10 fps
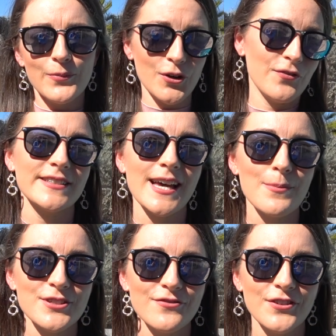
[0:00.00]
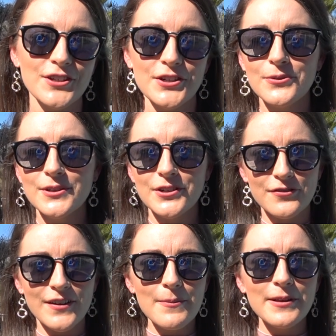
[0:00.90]
perfect option for you and your
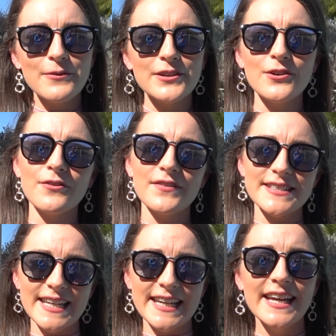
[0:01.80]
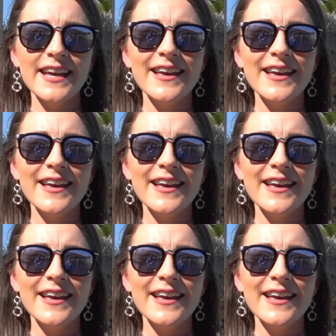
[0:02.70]
family when you are visiting